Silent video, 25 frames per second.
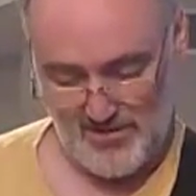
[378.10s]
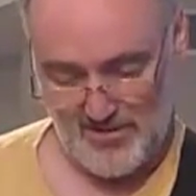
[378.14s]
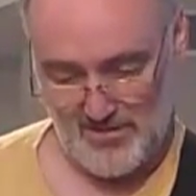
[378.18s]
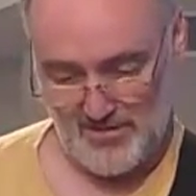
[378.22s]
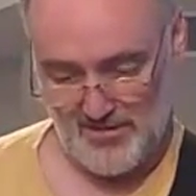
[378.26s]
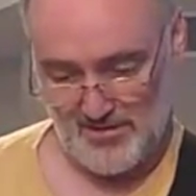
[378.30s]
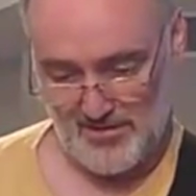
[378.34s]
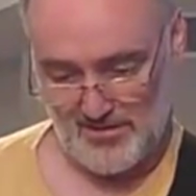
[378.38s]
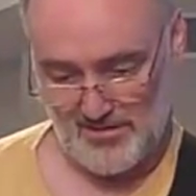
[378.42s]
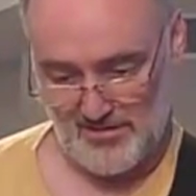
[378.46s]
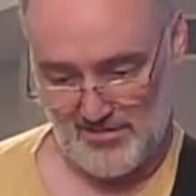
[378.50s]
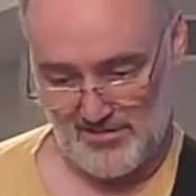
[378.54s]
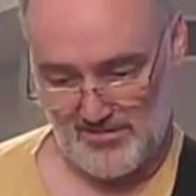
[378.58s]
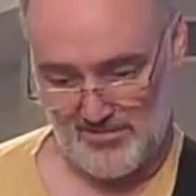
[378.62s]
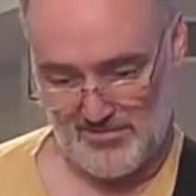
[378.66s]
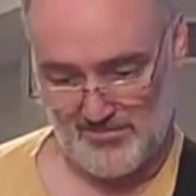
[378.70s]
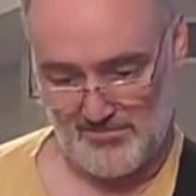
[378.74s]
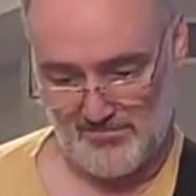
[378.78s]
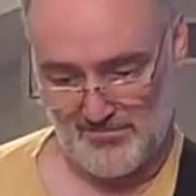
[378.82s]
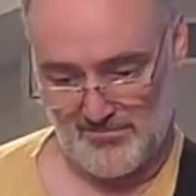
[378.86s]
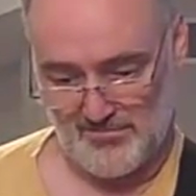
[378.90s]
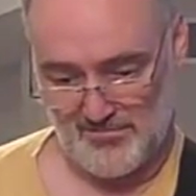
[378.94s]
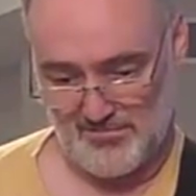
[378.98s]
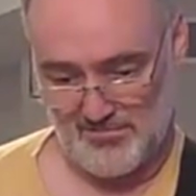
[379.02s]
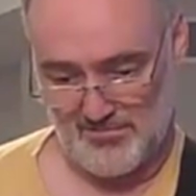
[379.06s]

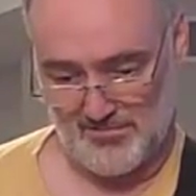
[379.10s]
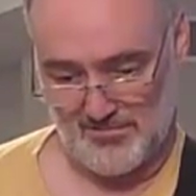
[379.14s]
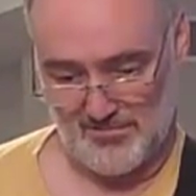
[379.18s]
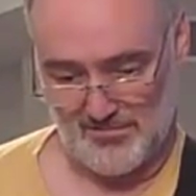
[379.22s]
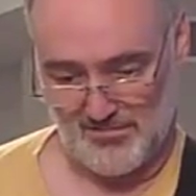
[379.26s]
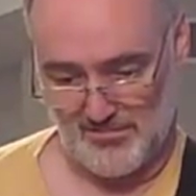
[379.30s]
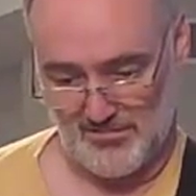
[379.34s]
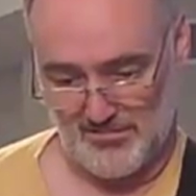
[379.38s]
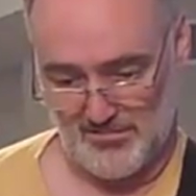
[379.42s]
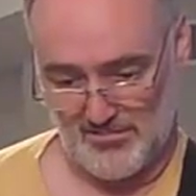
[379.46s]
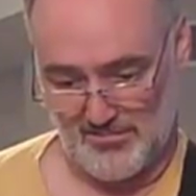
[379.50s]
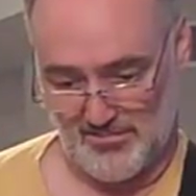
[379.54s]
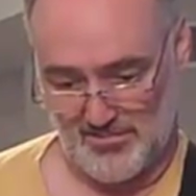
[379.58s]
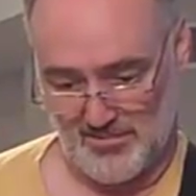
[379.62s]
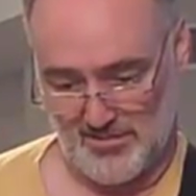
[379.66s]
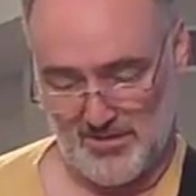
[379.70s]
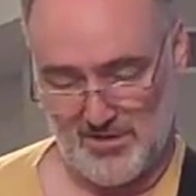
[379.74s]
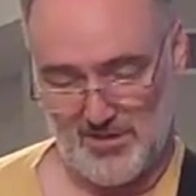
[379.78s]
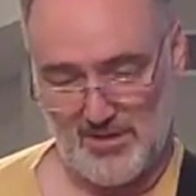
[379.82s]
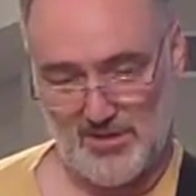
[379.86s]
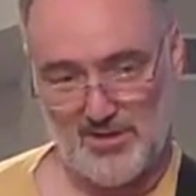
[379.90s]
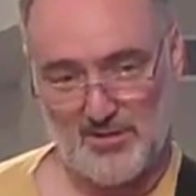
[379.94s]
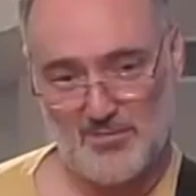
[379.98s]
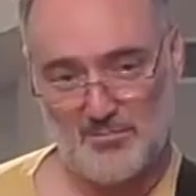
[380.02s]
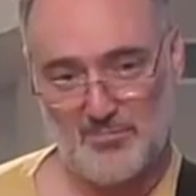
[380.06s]

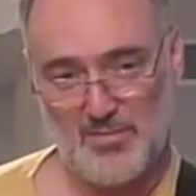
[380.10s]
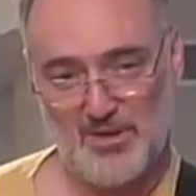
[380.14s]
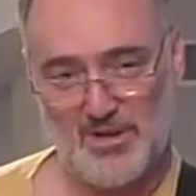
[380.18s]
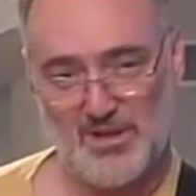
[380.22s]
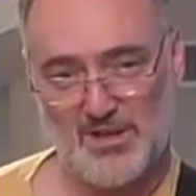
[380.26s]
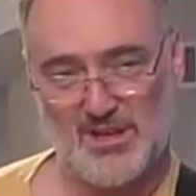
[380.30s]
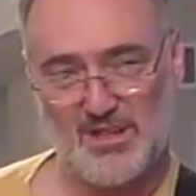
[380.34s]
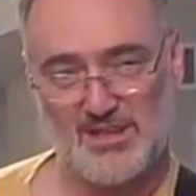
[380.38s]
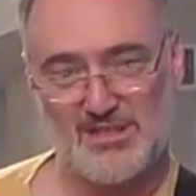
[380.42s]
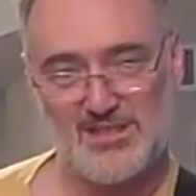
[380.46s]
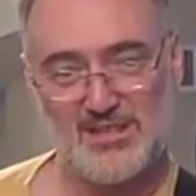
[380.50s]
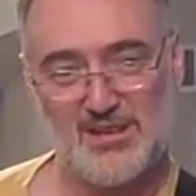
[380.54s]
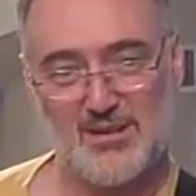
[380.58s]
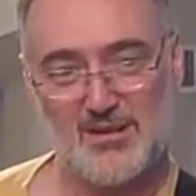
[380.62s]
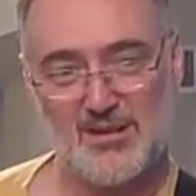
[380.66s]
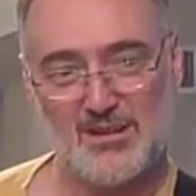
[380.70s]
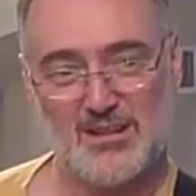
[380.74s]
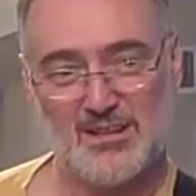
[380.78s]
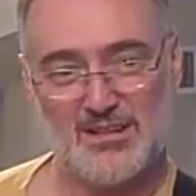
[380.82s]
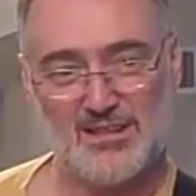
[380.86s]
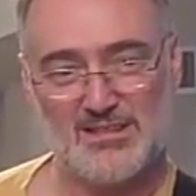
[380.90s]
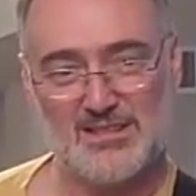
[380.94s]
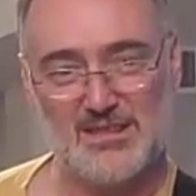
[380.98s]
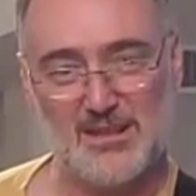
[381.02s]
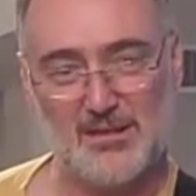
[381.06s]
But it can sound a
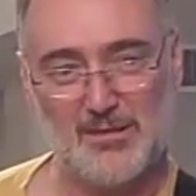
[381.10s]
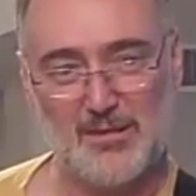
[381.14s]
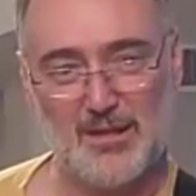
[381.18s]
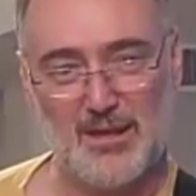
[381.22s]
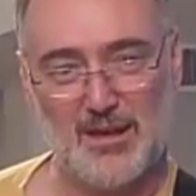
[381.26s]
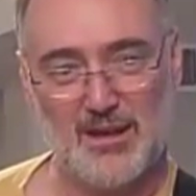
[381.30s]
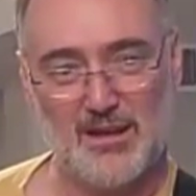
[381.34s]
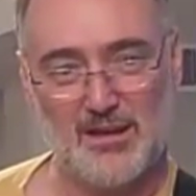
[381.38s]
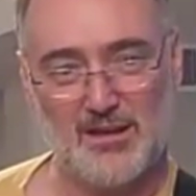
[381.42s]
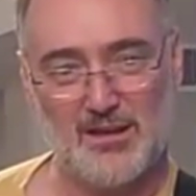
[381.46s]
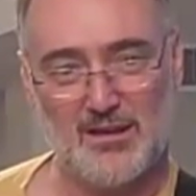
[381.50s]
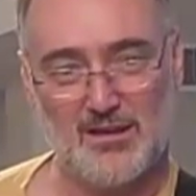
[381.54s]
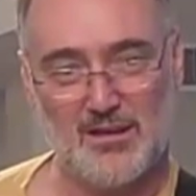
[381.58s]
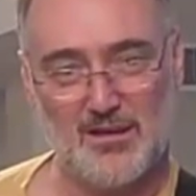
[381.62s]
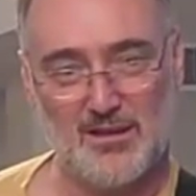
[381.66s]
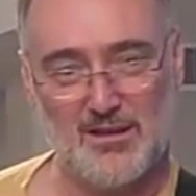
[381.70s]
little synthetic.